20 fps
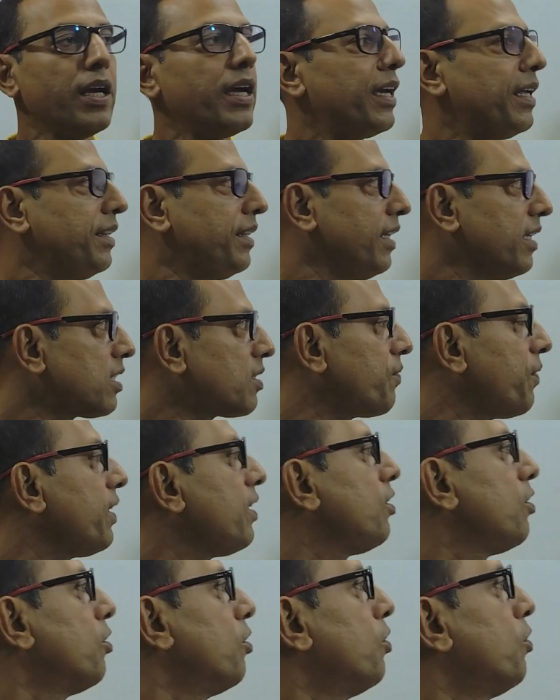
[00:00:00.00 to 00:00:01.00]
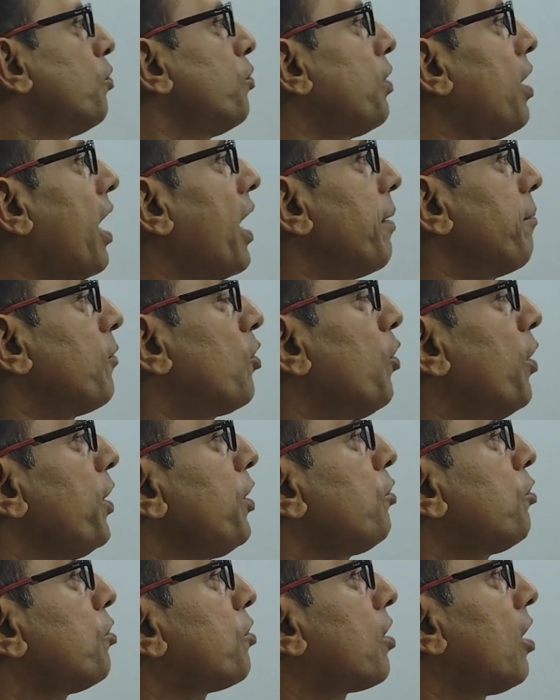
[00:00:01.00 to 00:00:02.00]
In this video I am
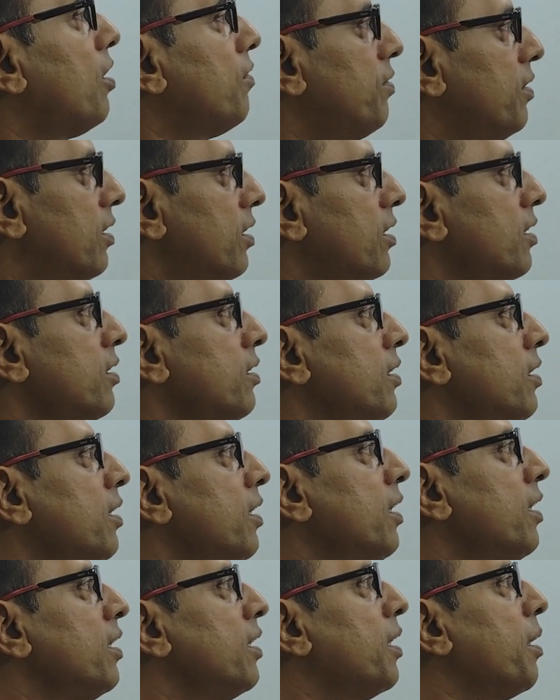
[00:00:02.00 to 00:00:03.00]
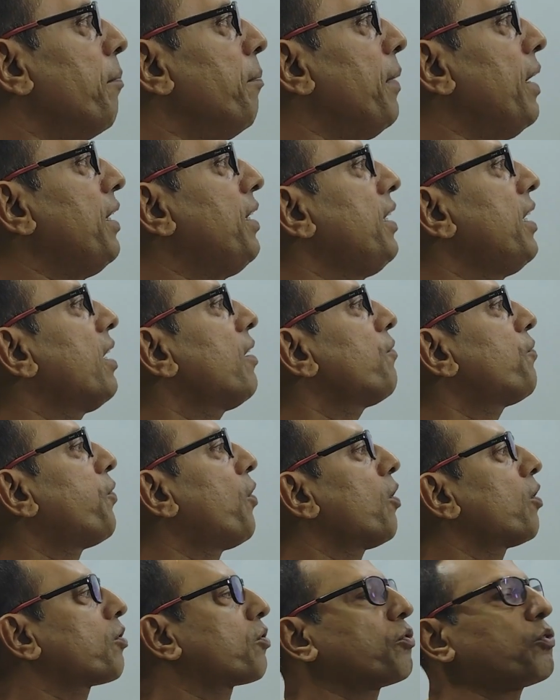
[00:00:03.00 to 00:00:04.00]
going to cover the median
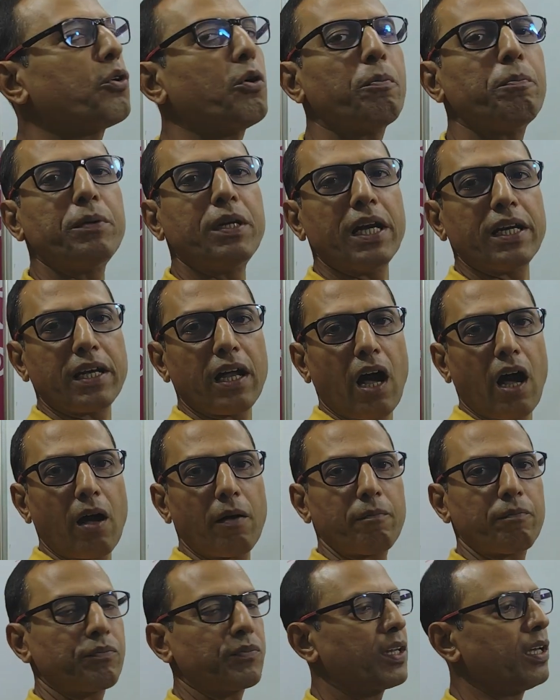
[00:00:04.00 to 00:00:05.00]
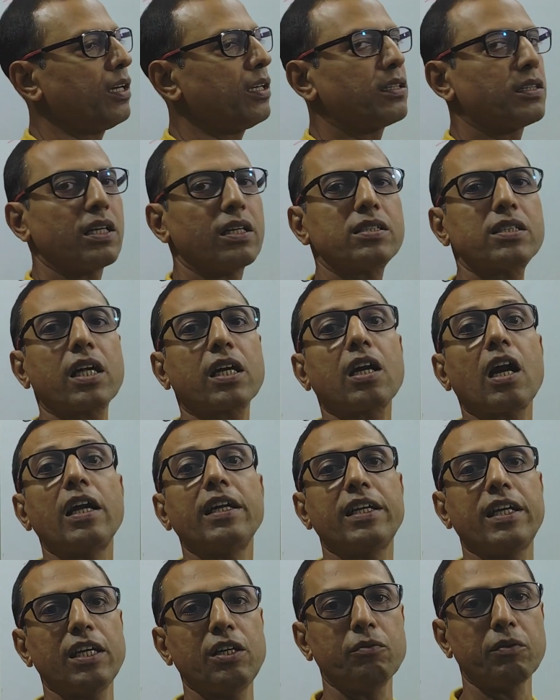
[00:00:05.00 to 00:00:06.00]
for group data, that is the
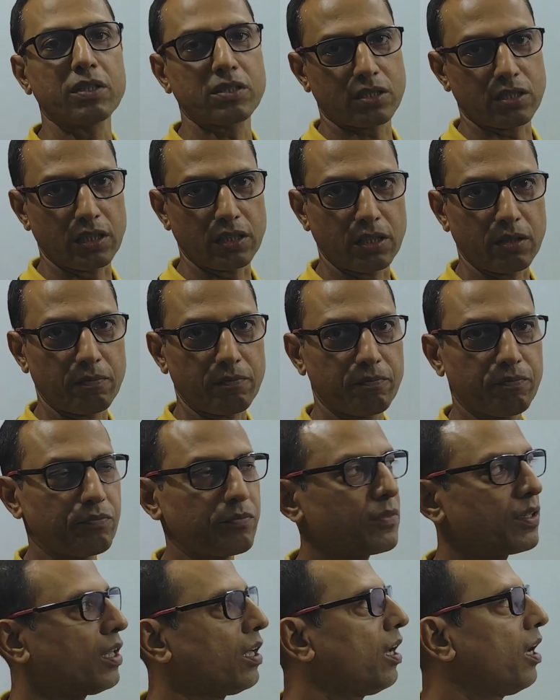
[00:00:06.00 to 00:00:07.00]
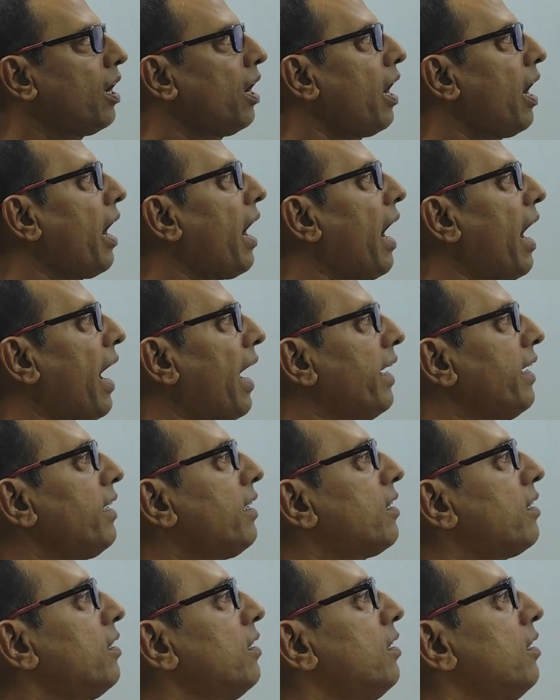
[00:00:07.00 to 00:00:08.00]
continuous data,
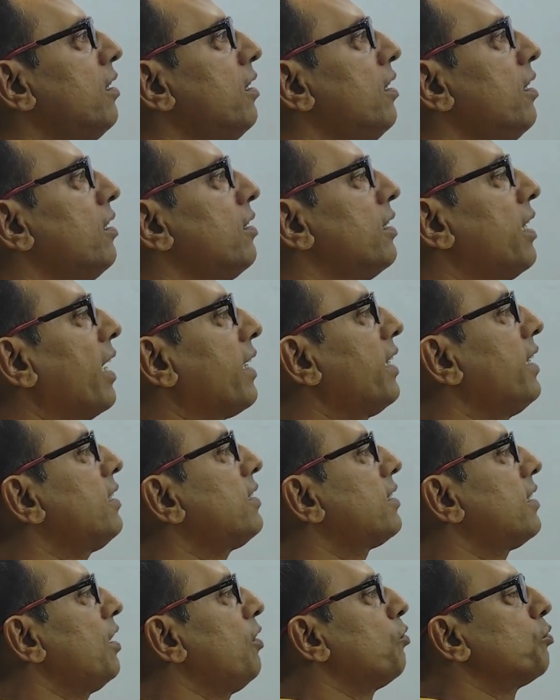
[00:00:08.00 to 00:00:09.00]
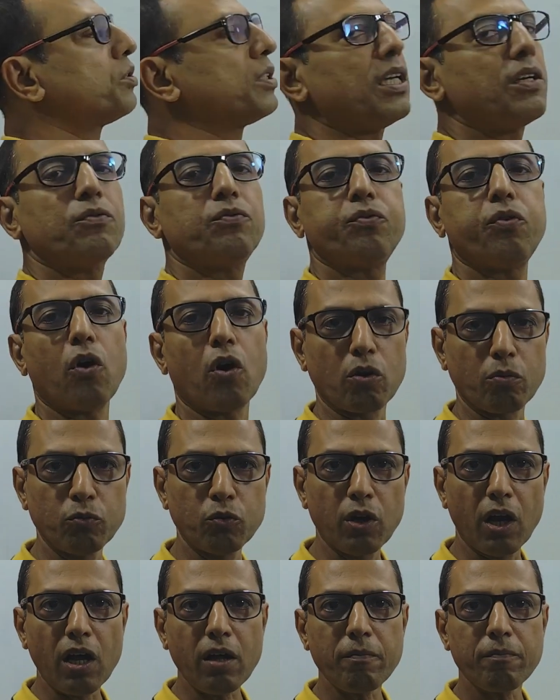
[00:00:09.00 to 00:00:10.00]
and that is using
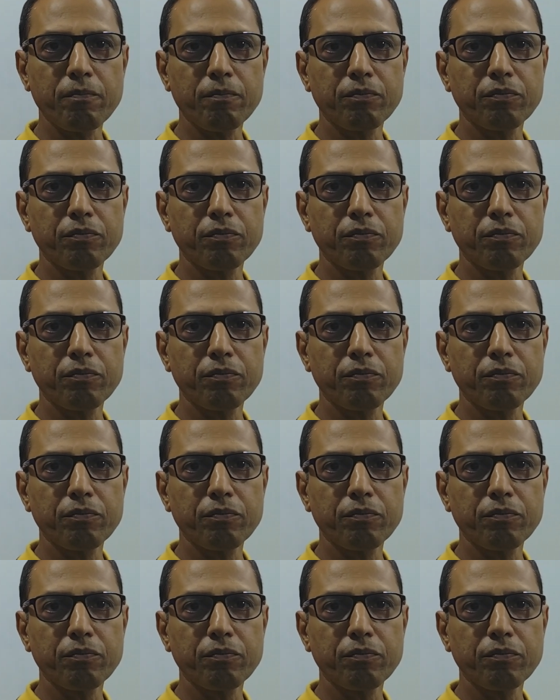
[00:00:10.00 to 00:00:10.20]
formula,